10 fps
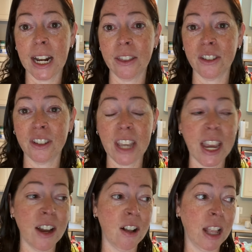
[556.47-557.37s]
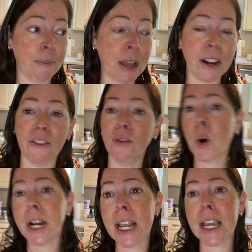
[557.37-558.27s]
on the scale. I'm not
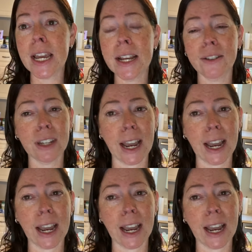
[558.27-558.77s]
avoiding it.